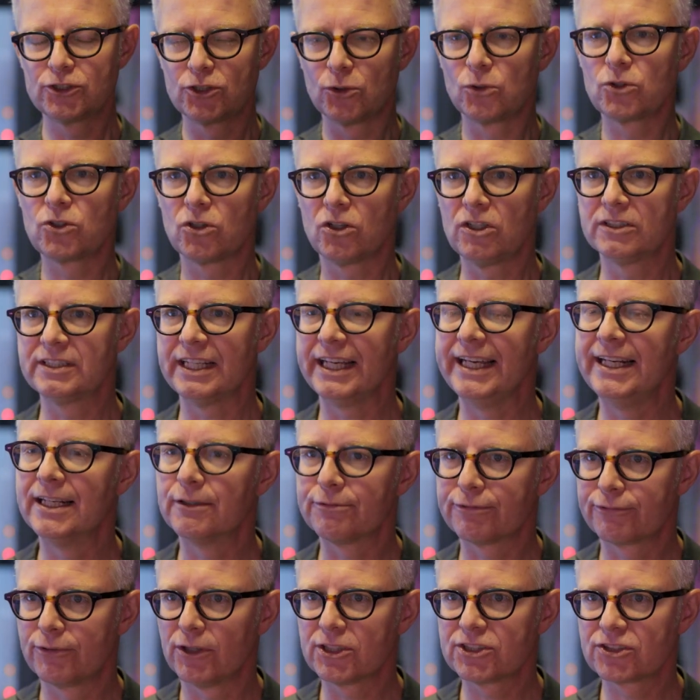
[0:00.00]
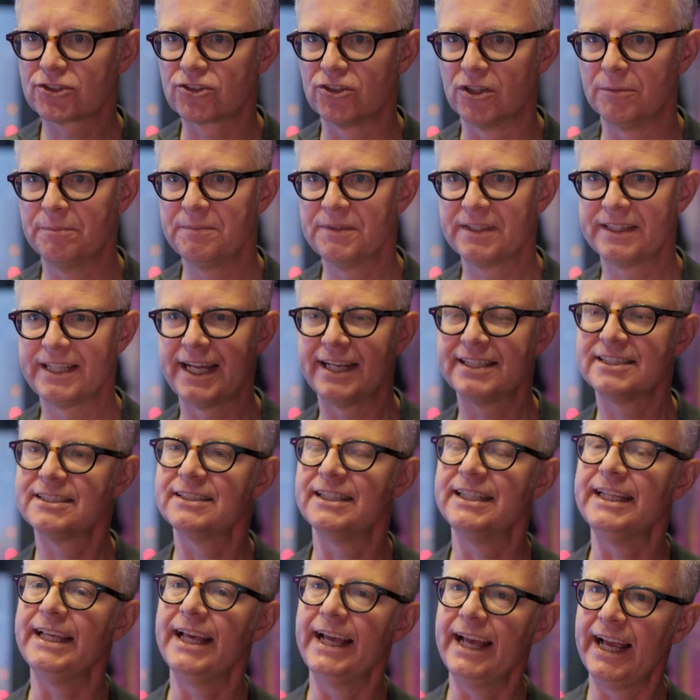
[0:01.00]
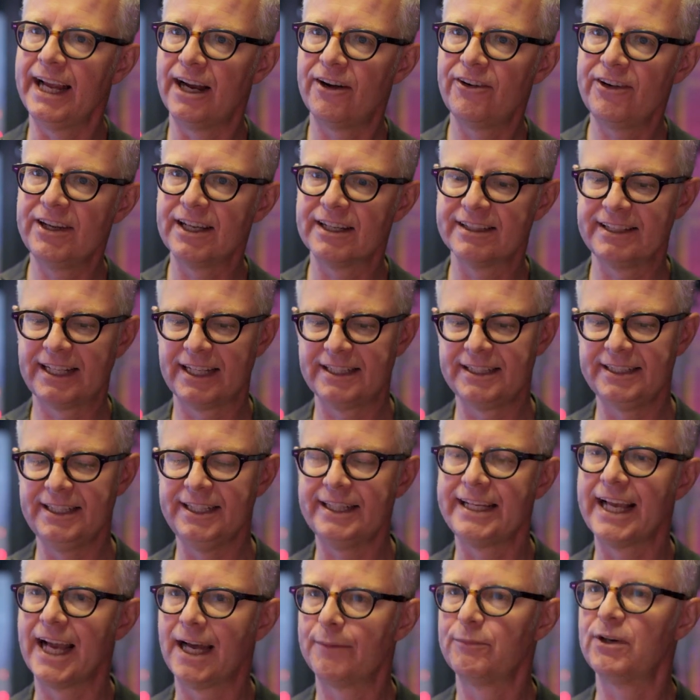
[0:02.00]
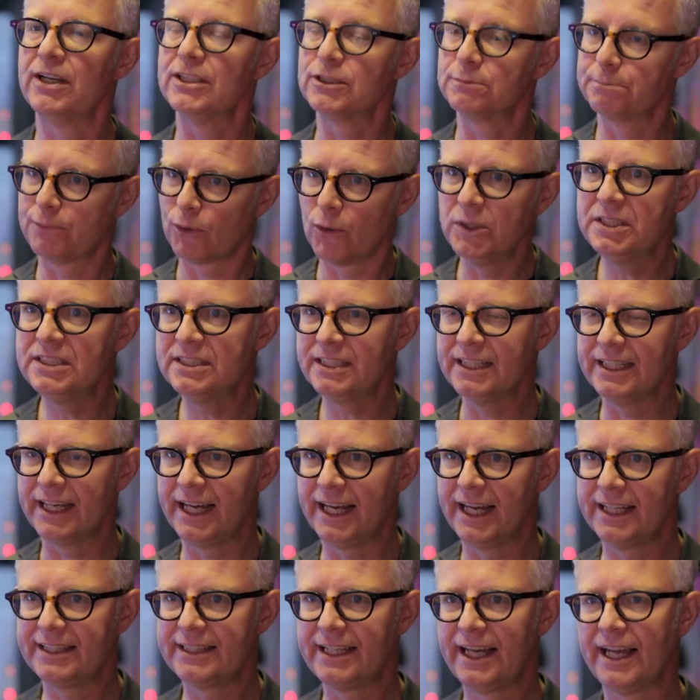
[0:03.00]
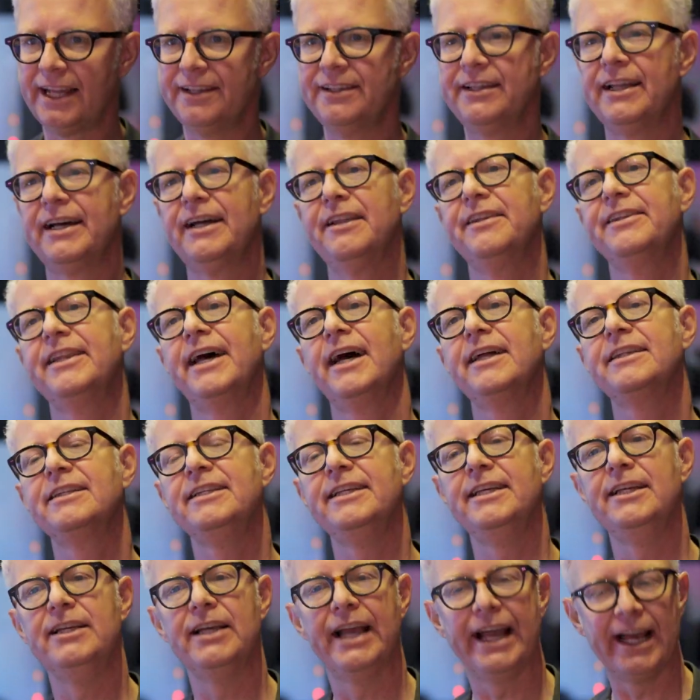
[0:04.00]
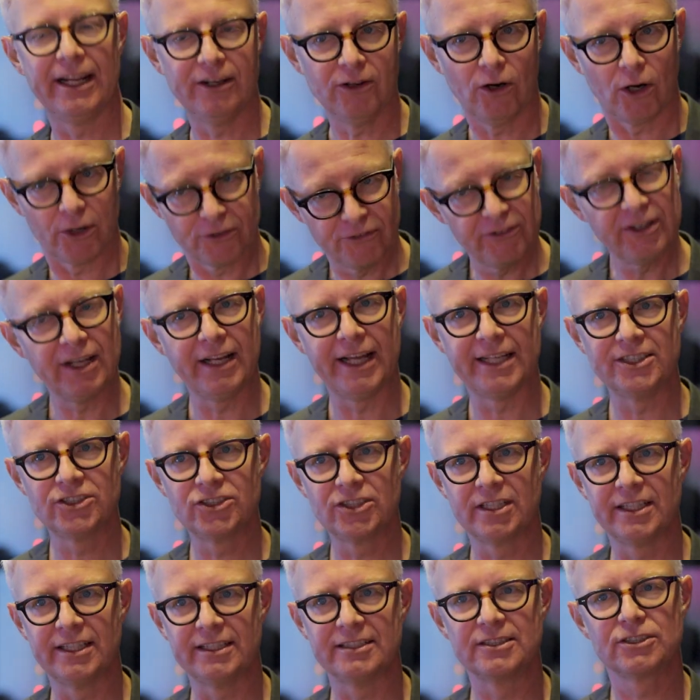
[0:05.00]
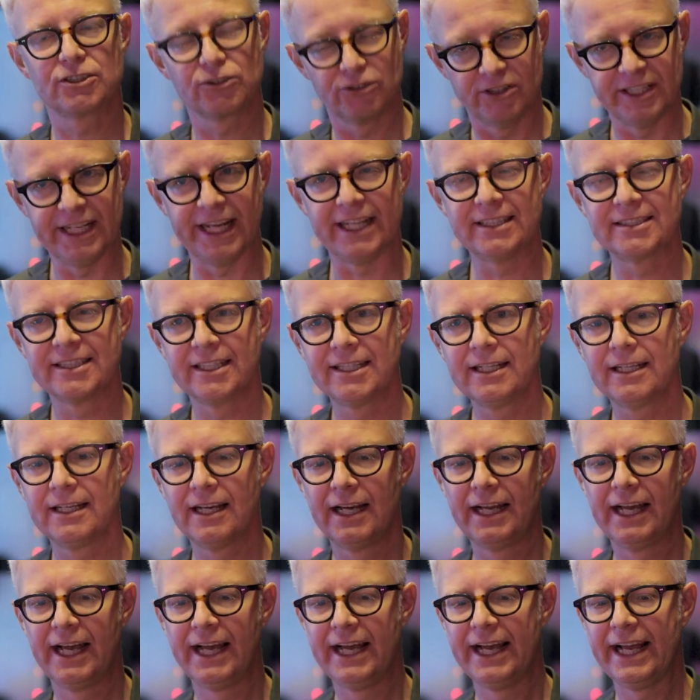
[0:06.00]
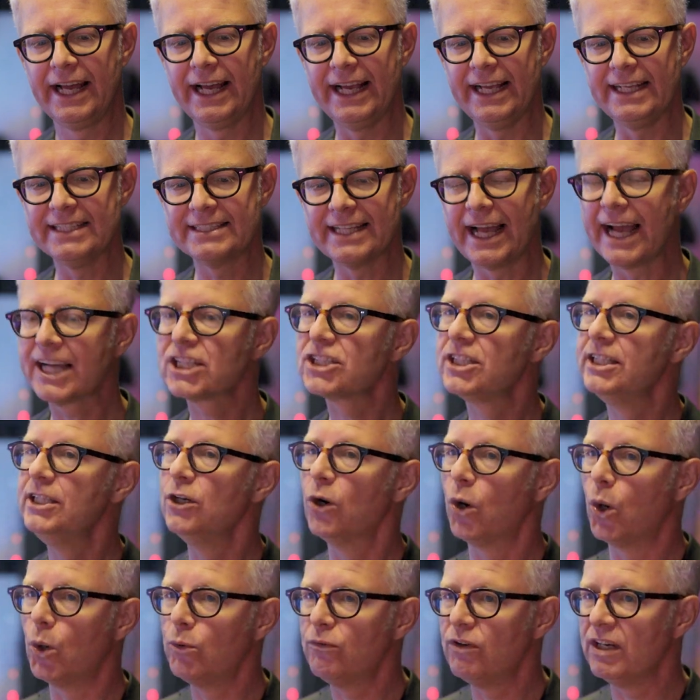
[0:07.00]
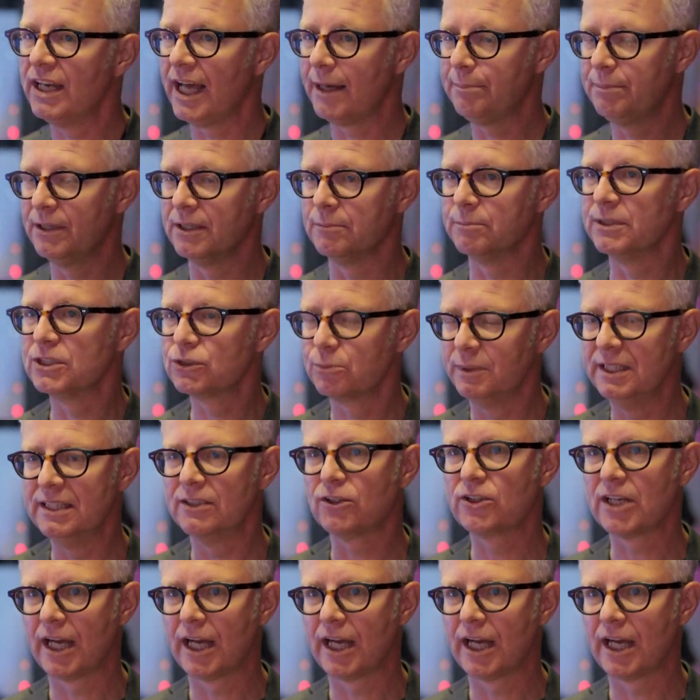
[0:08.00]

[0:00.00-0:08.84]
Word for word: so-called inner frustrum, that's the area that the camera is pointing at and that, that the Unreal Engine is creating, is actually overlapping between the